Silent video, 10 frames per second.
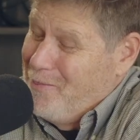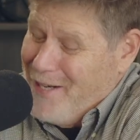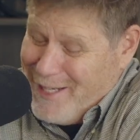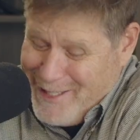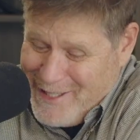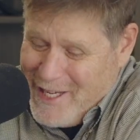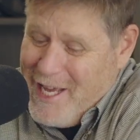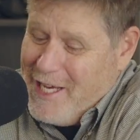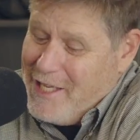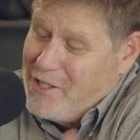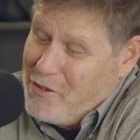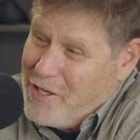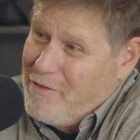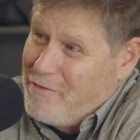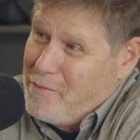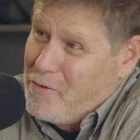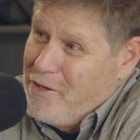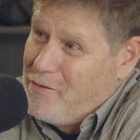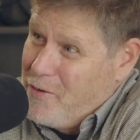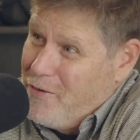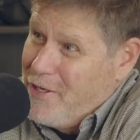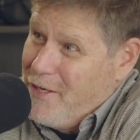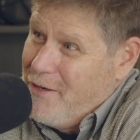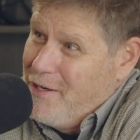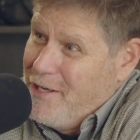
Oh, my God. Yeah. Did you come from Greensboro to here?